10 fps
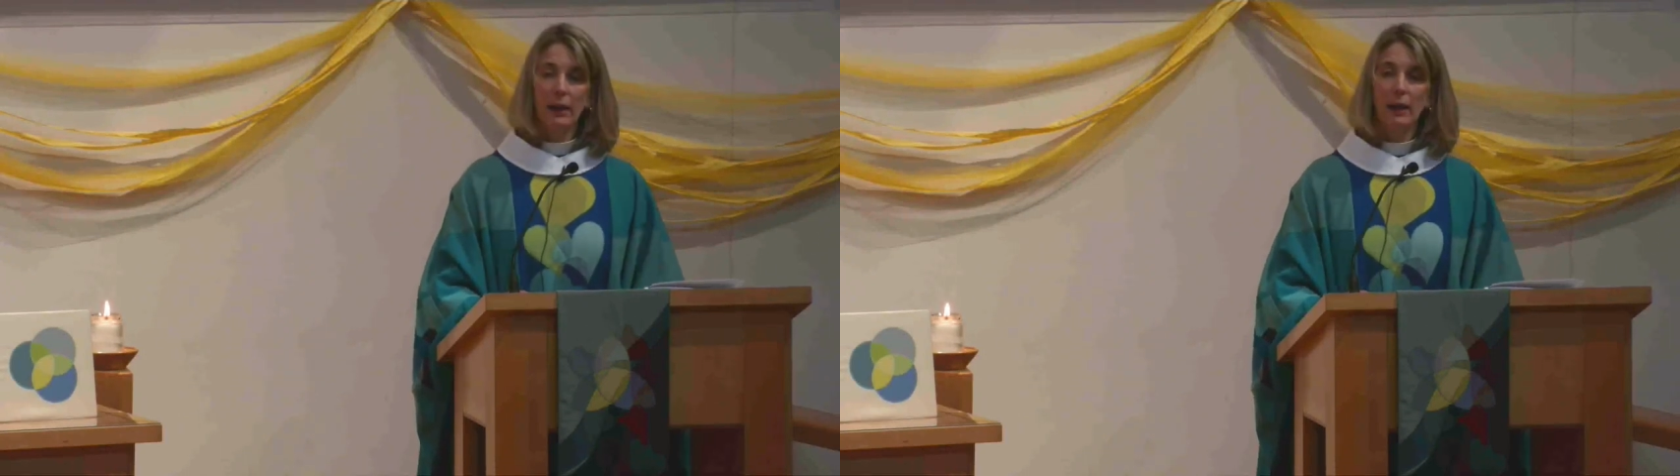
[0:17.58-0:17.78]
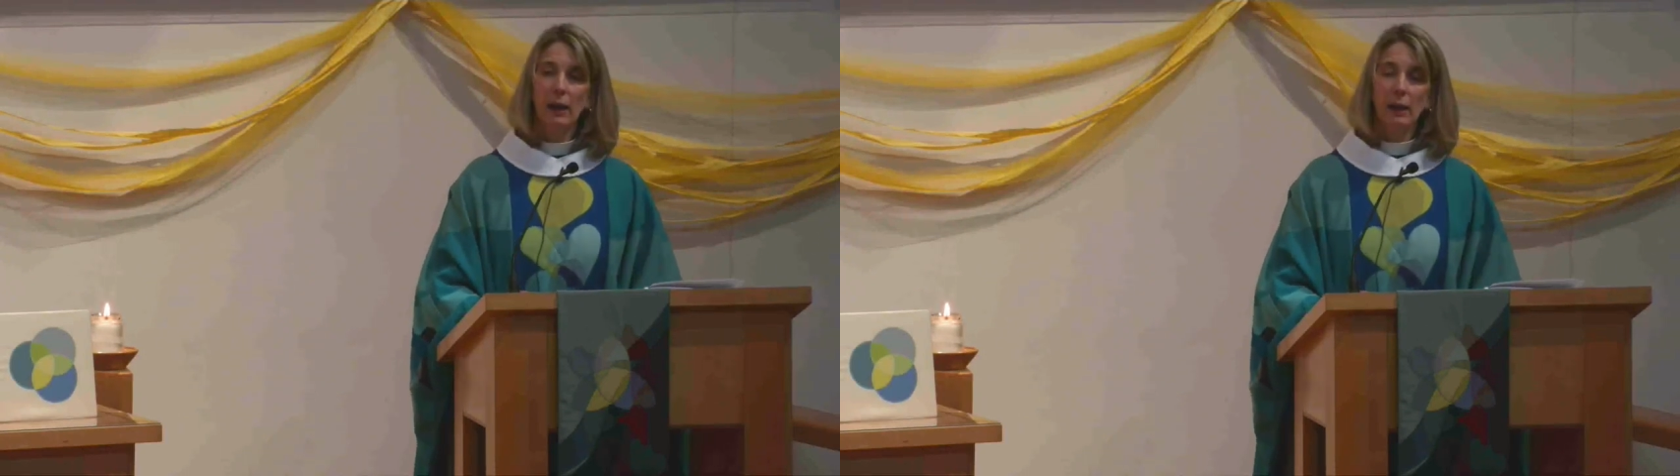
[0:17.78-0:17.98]

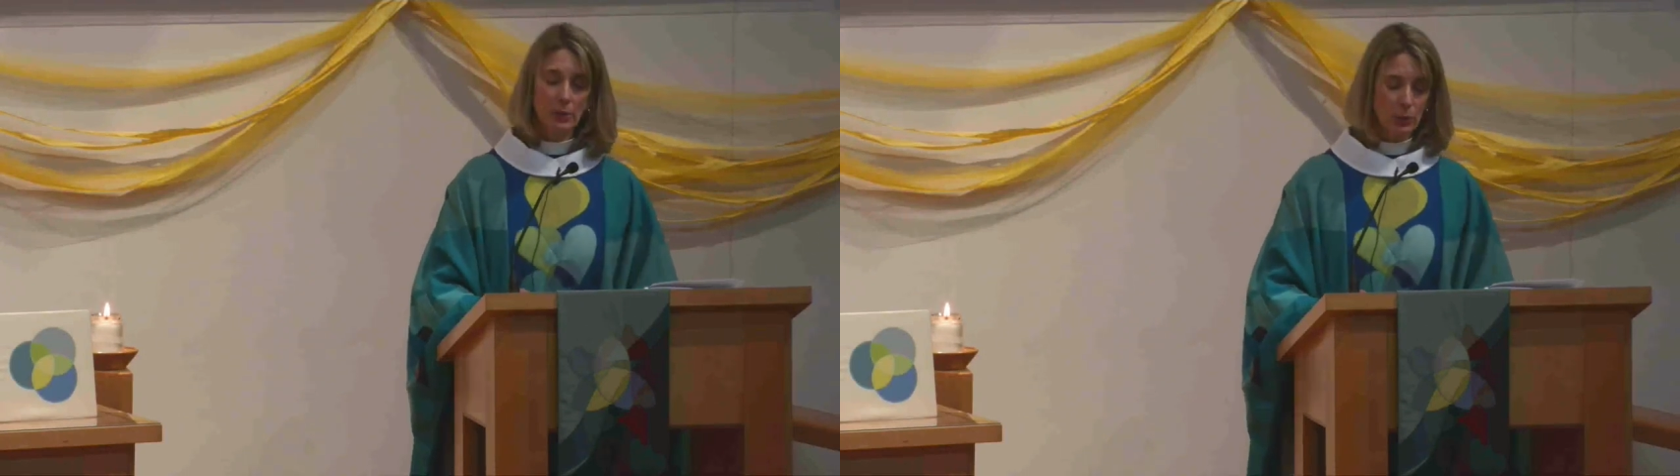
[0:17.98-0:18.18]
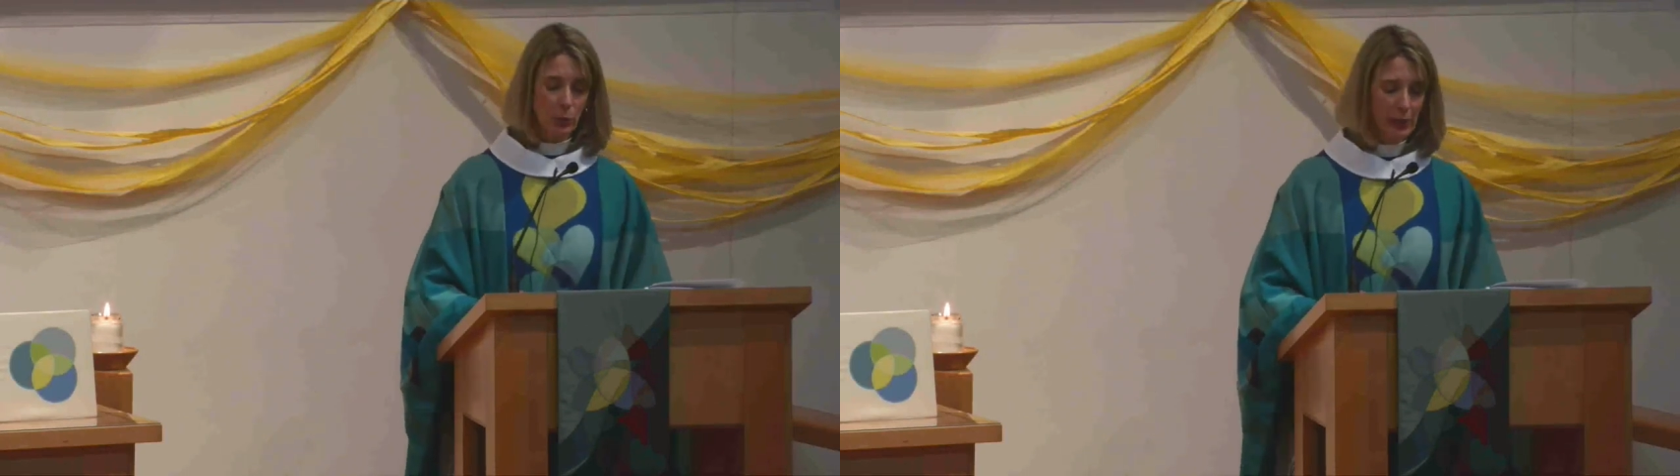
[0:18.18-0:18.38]

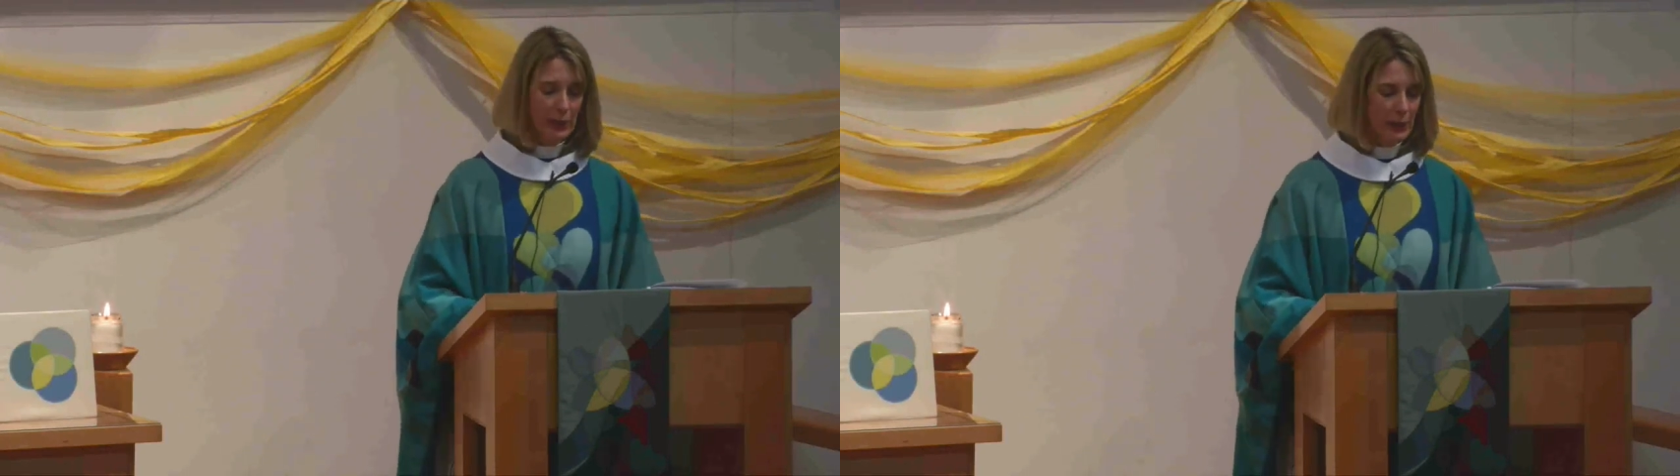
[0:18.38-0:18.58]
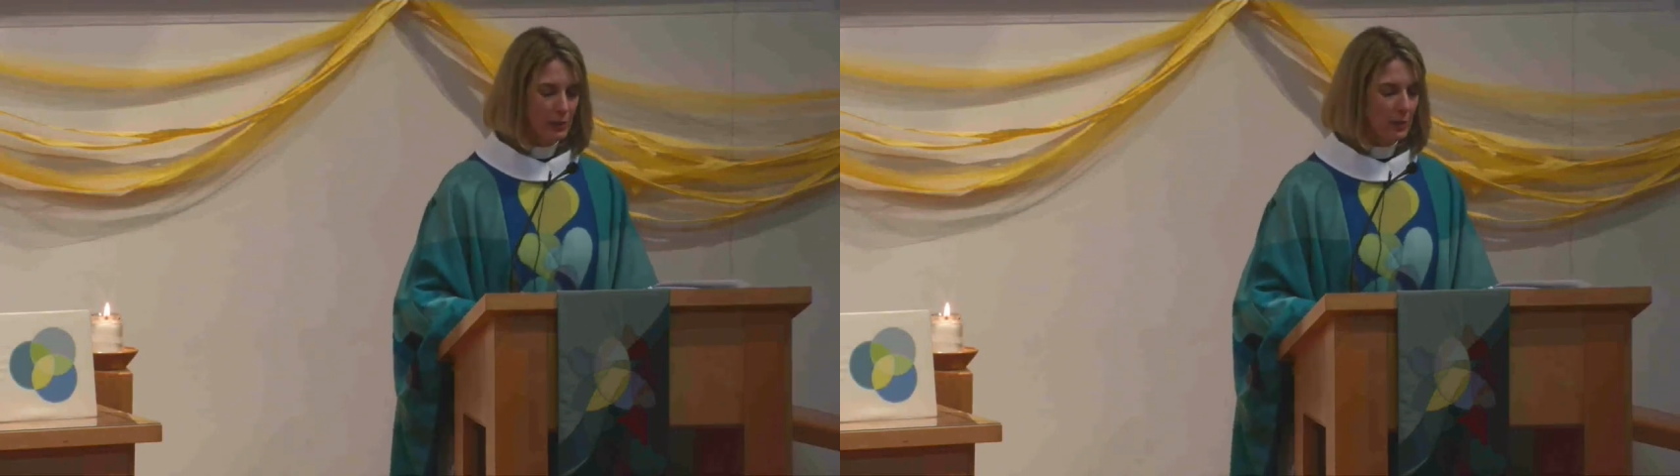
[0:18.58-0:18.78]
Almost 20
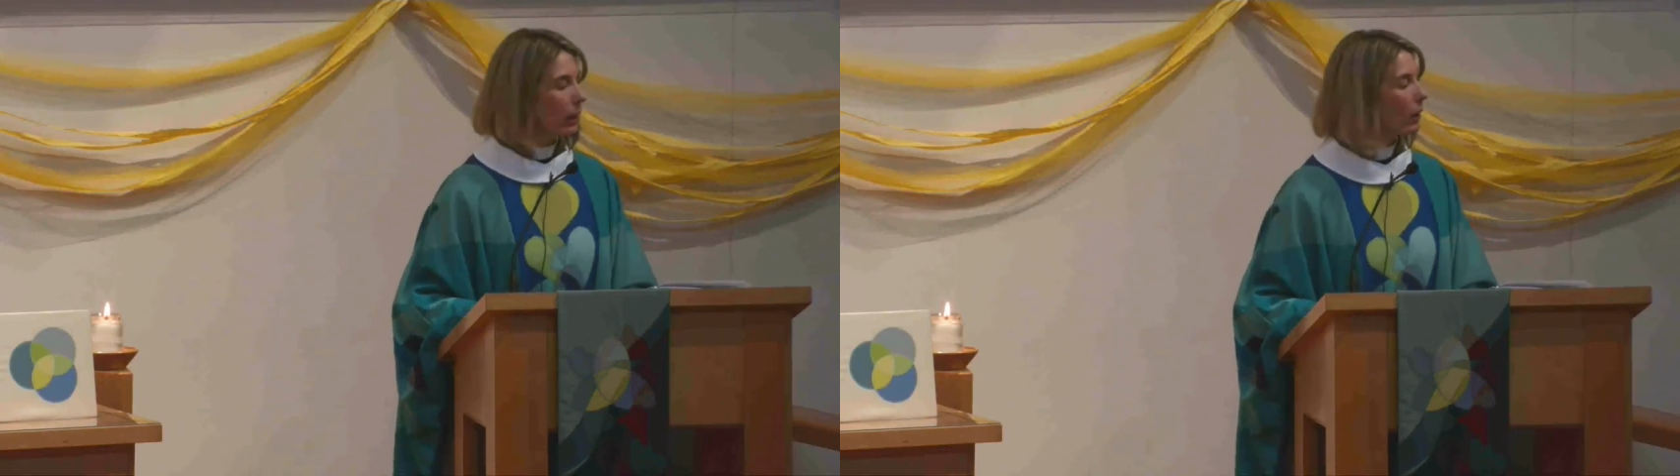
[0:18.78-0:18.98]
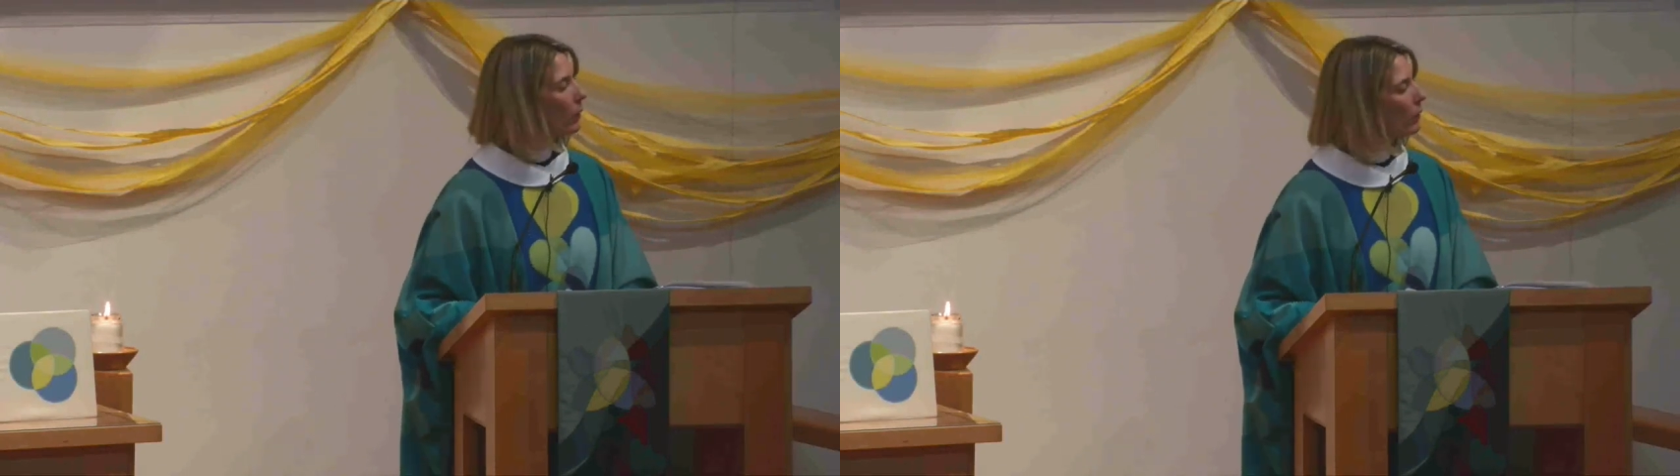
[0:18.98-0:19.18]
years
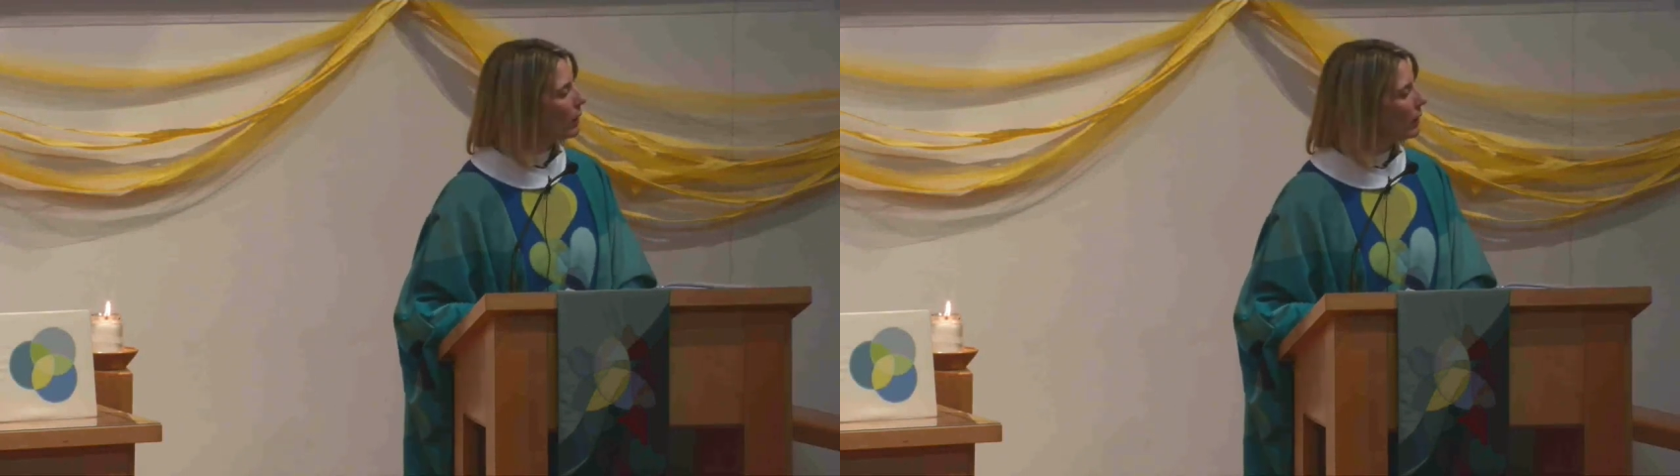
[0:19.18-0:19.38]
ago,